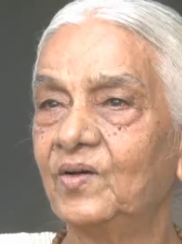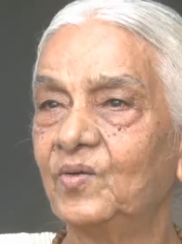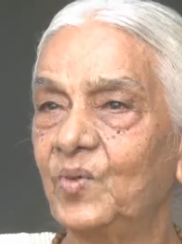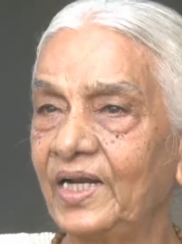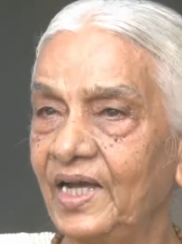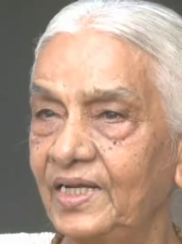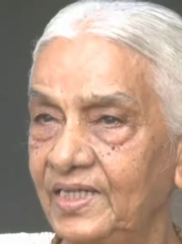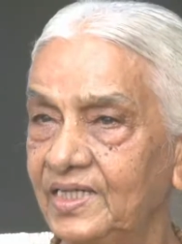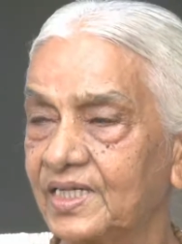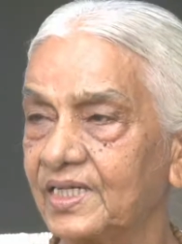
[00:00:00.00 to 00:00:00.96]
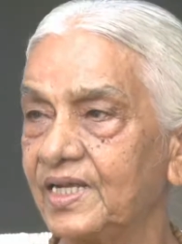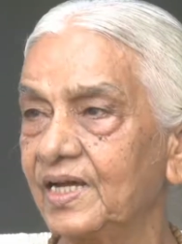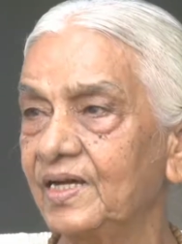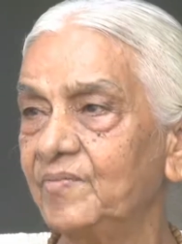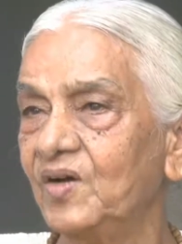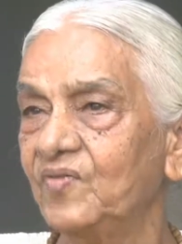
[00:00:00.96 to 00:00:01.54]
when I reached
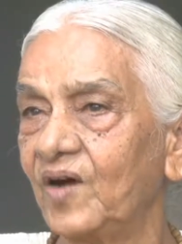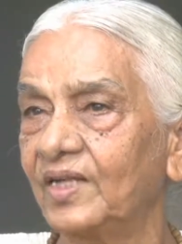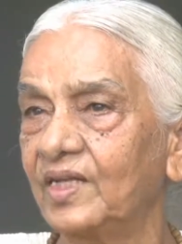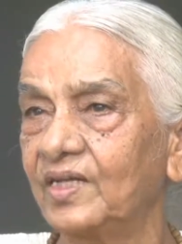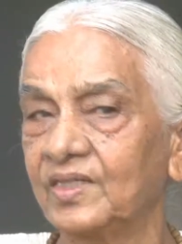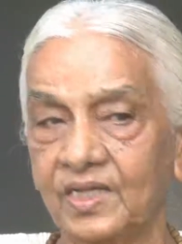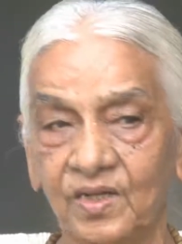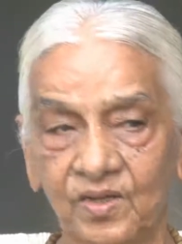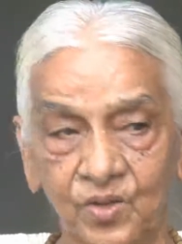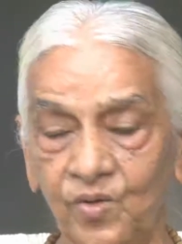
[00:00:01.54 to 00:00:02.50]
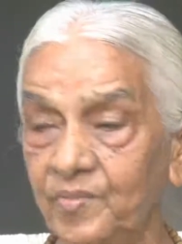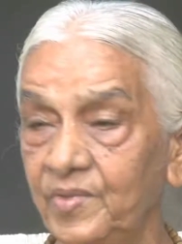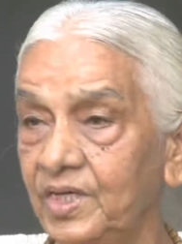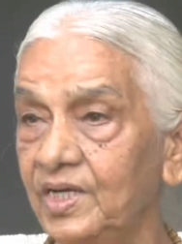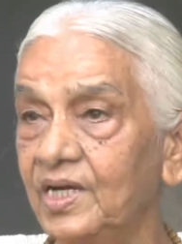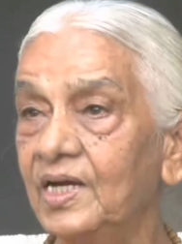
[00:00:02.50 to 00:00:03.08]
there, my father told
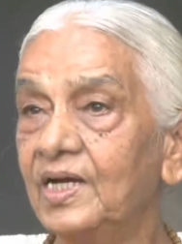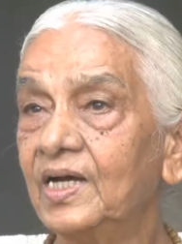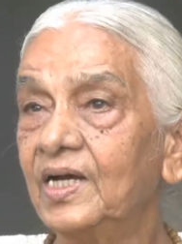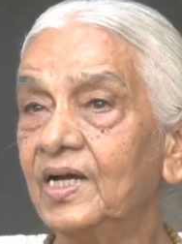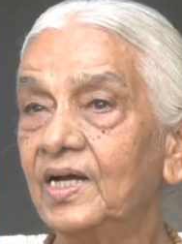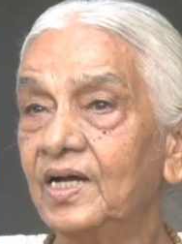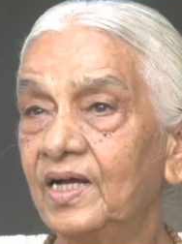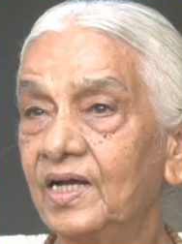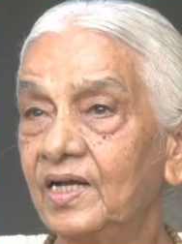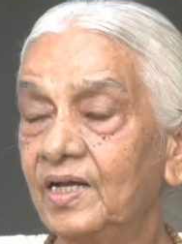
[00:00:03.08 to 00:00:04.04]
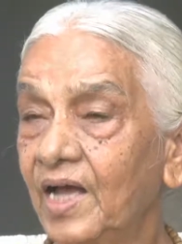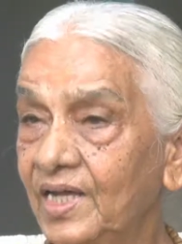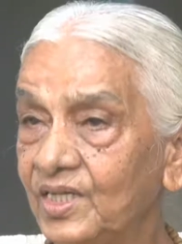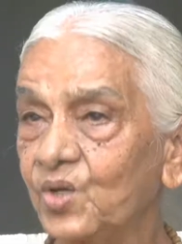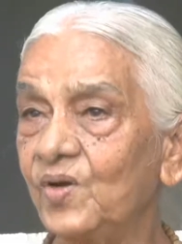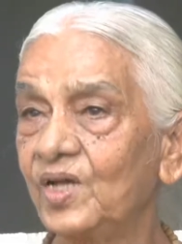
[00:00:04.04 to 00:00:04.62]
me, as
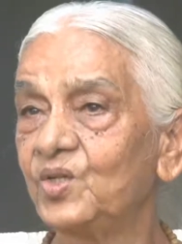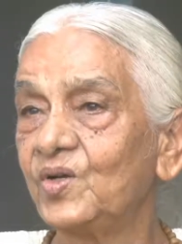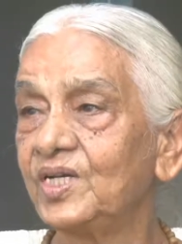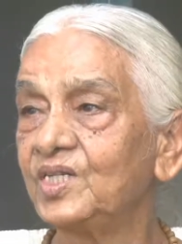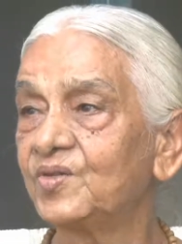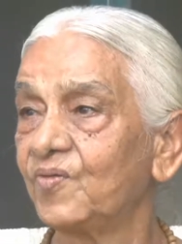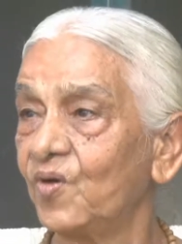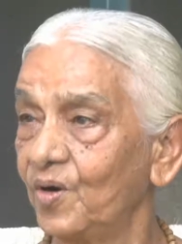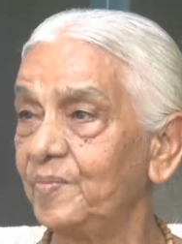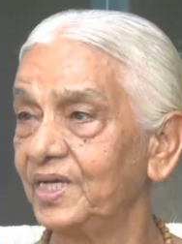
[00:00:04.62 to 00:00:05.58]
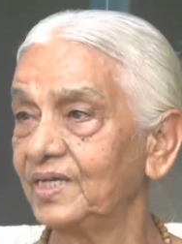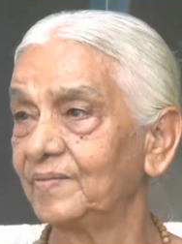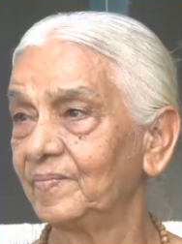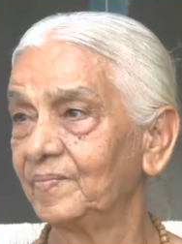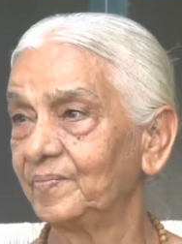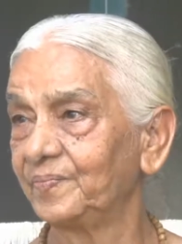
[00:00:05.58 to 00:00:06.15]
soon as you reach, phone me.
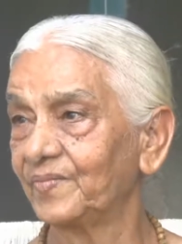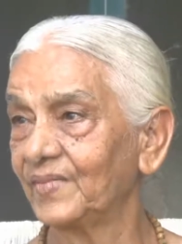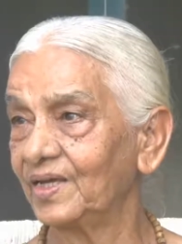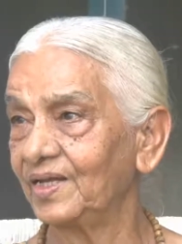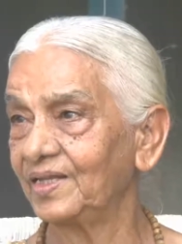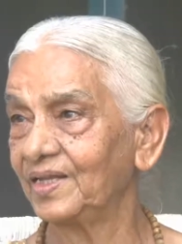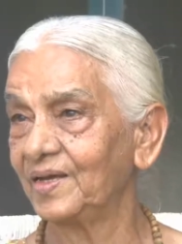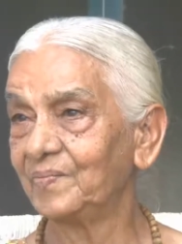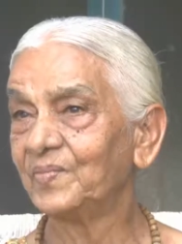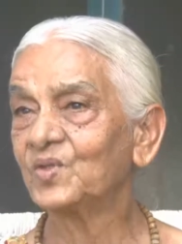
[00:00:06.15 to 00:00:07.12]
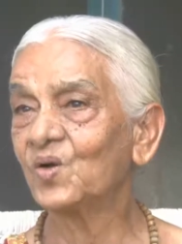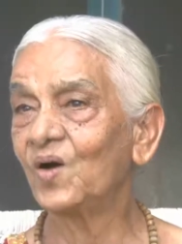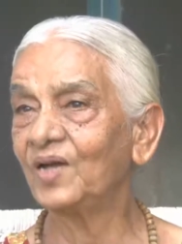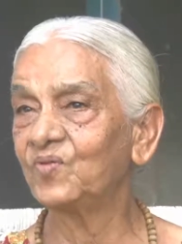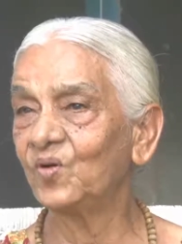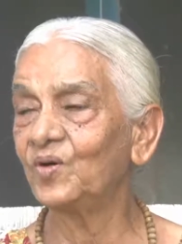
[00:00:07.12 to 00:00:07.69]
And so I
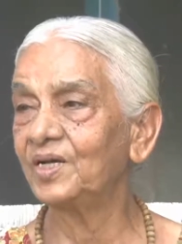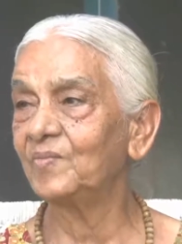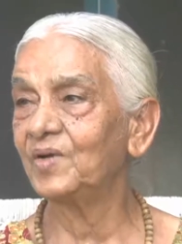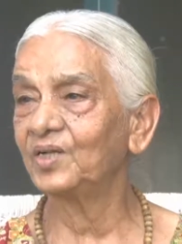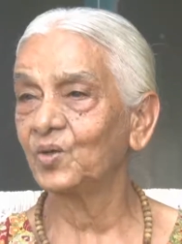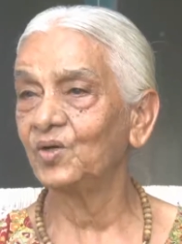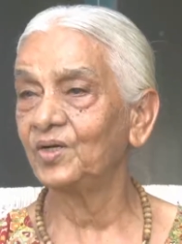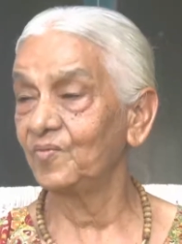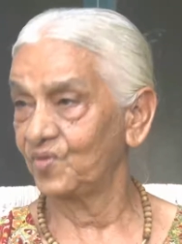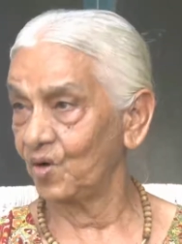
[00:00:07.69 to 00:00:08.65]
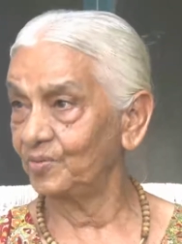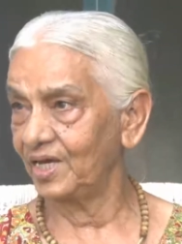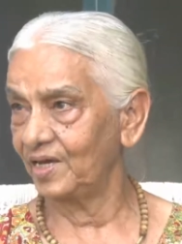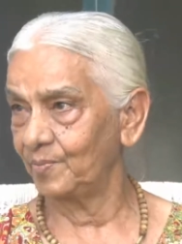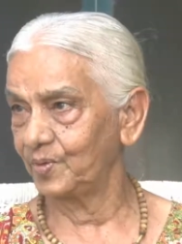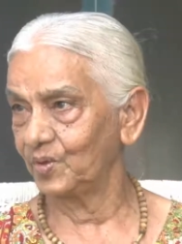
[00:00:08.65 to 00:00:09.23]
phoned him and told him from the
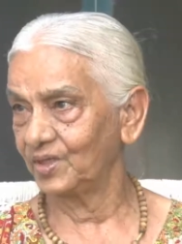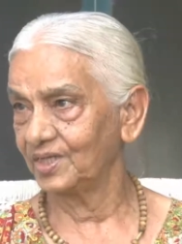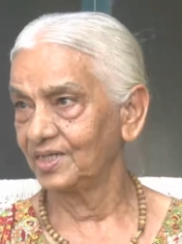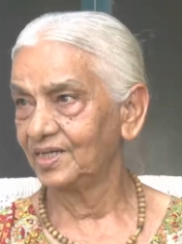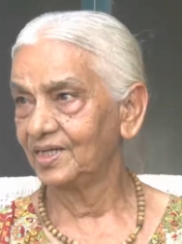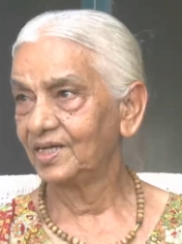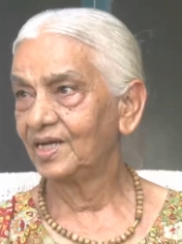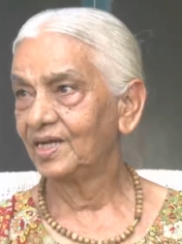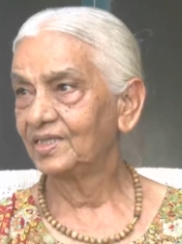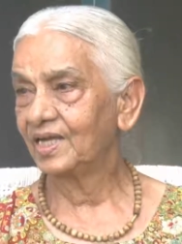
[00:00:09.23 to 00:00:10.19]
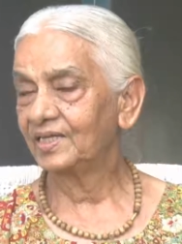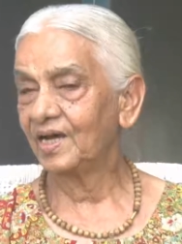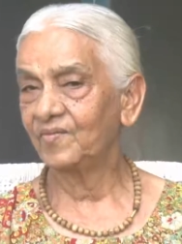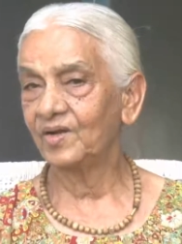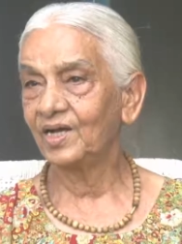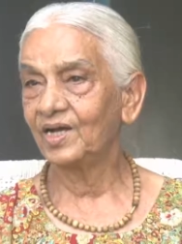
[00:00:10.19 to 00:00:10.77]
airport that I'm
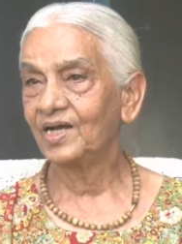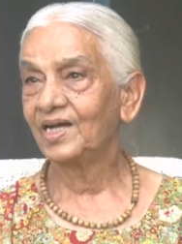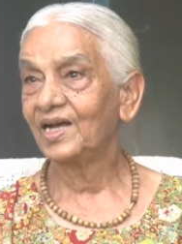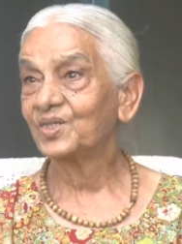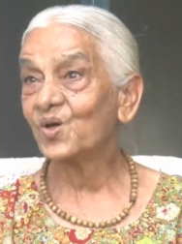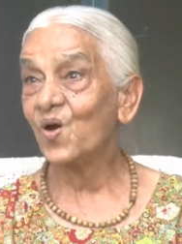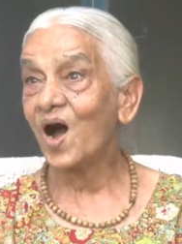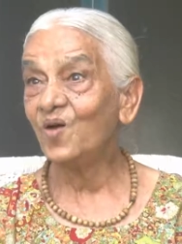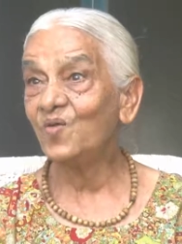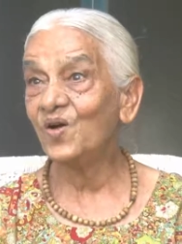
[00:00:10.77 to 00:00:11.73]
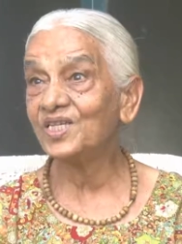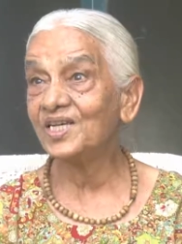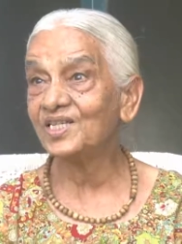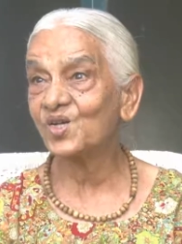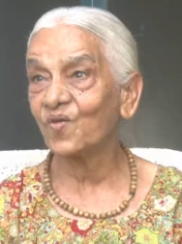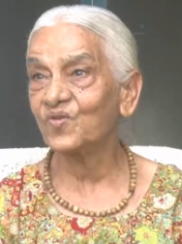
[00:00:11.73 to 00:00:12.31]
ready. So how was
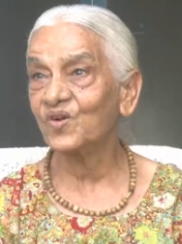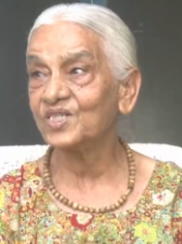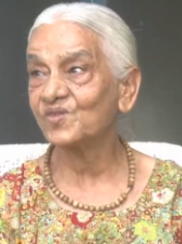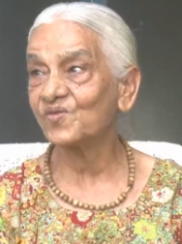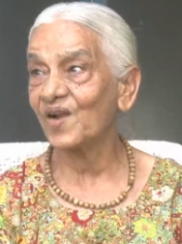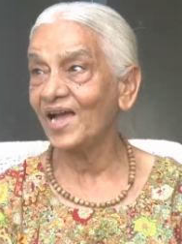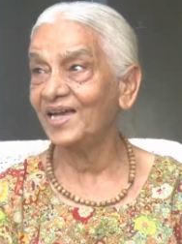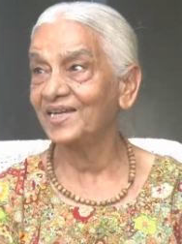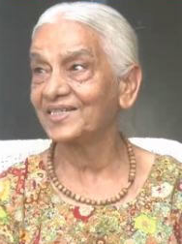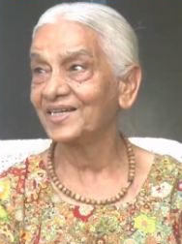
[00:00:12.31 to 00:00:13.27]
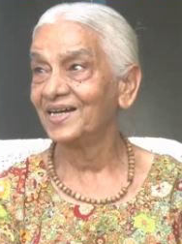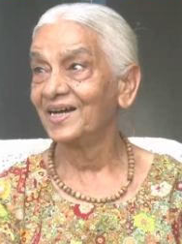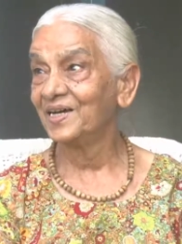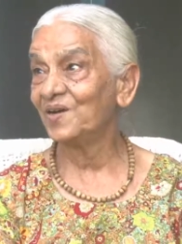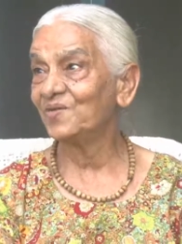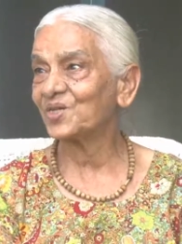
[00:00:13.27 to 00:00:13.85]
it, your first flight?
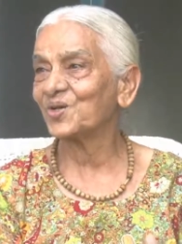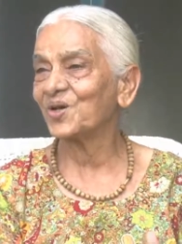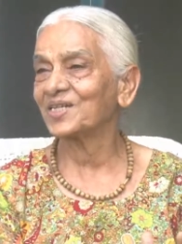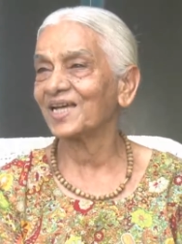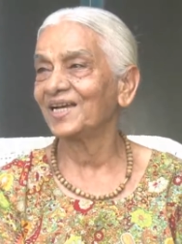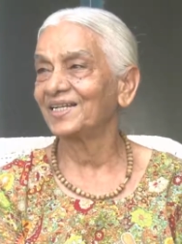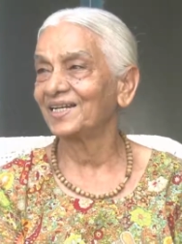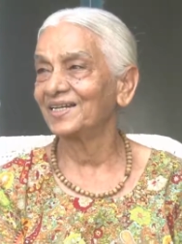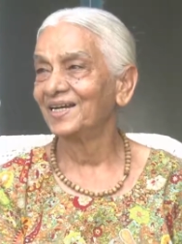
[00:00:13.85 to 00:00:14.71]
He was so excited.